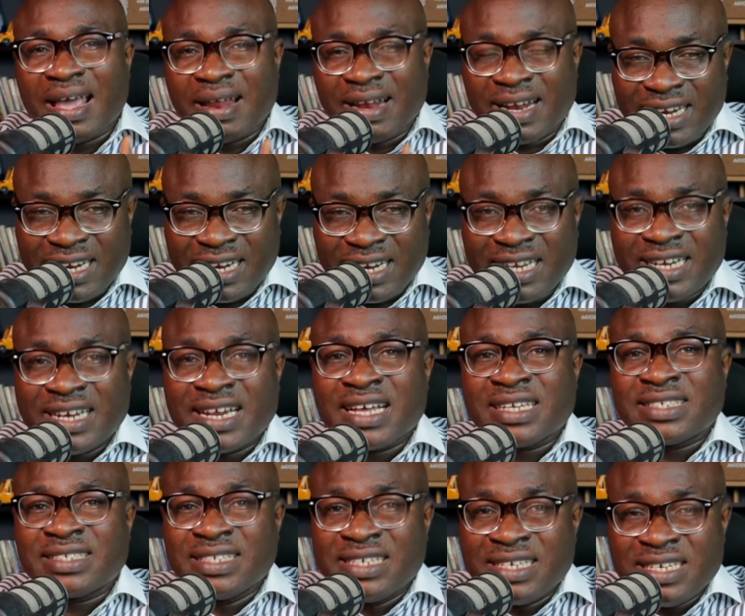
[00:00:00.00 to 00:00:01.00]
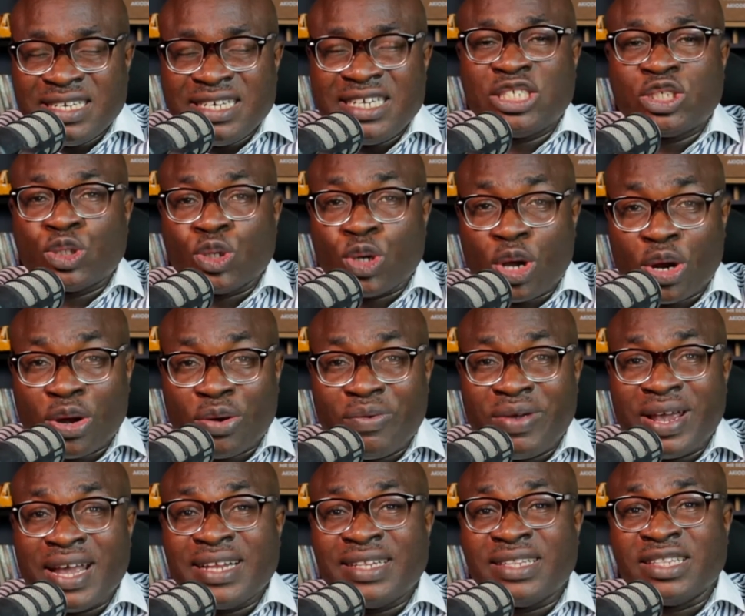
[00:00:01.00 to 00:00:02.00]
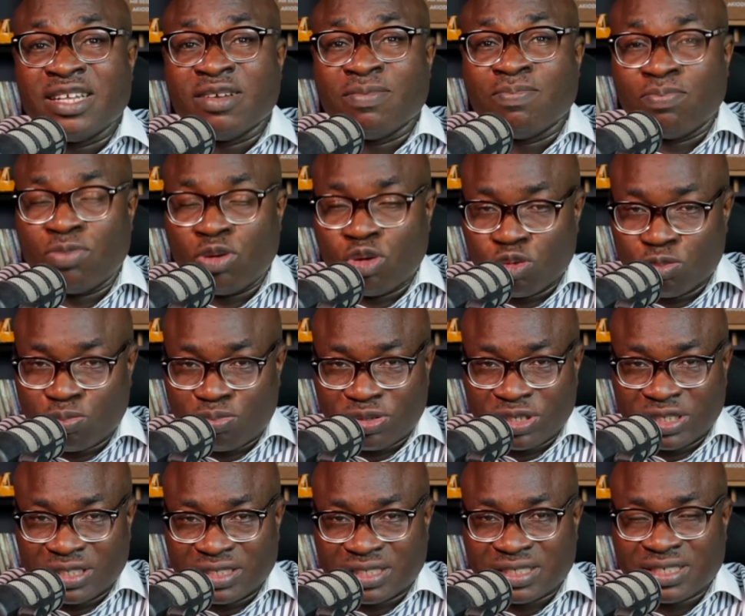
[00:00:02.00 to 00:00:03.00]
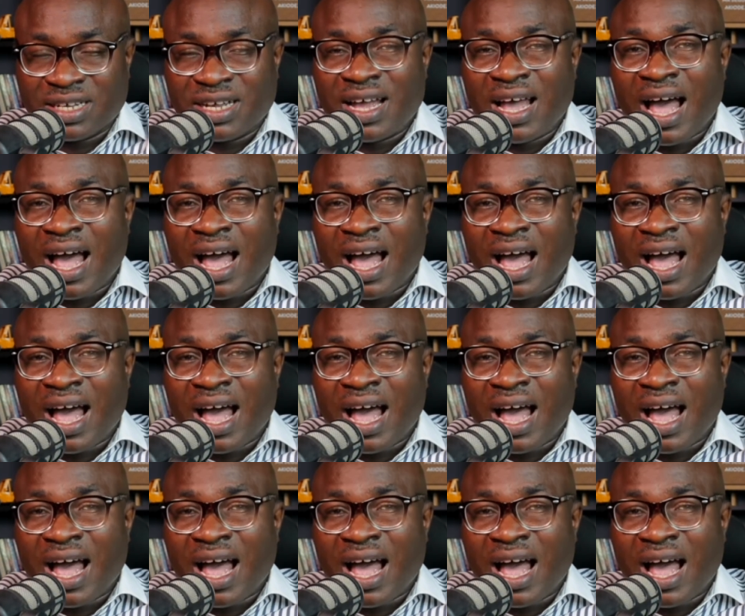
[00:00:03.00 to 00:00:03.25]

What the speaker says: Leaders need to create the blueprint.